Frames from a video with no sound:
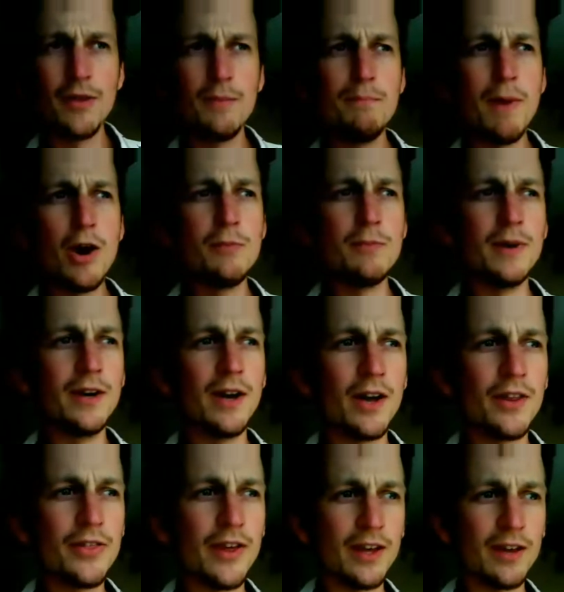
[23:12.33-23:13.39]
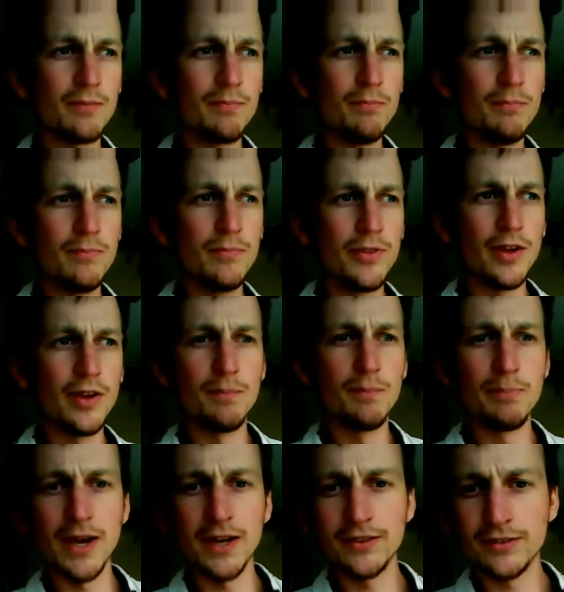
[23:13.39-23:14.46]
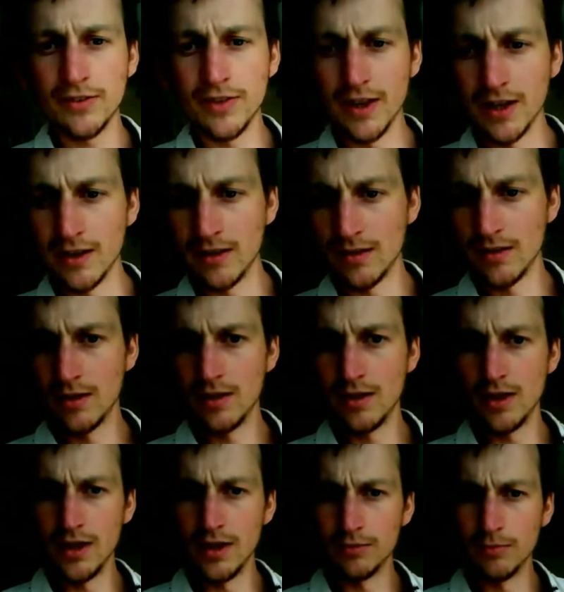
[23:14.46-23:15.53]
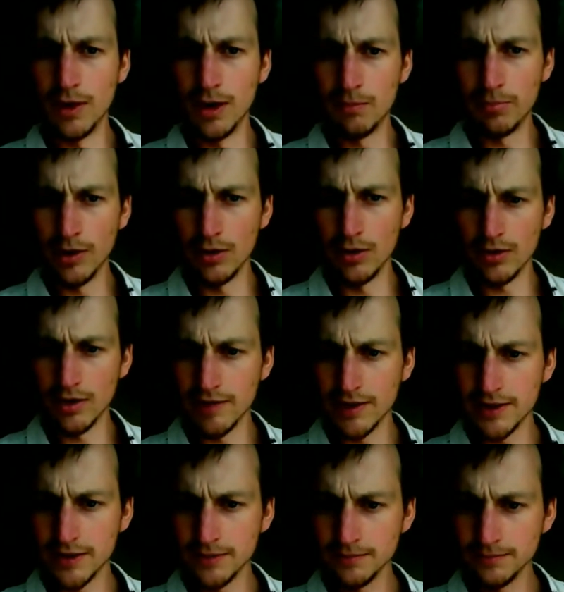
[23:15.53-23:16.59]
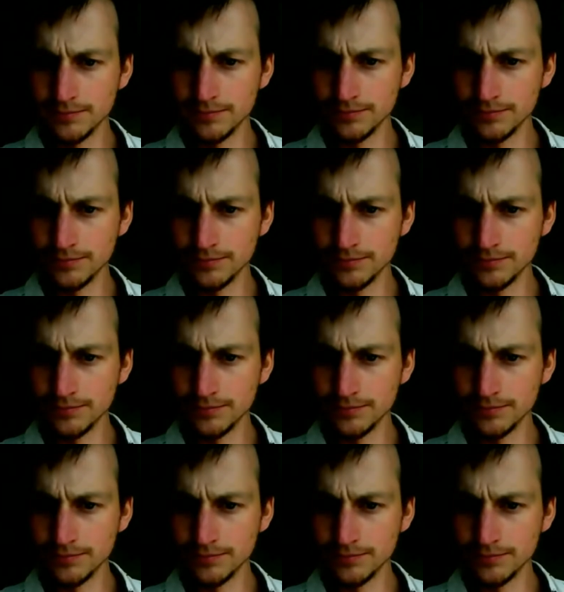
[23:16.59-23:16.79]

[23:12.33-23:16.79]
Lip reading: the moment, I think the best thing is my blog, I reckon.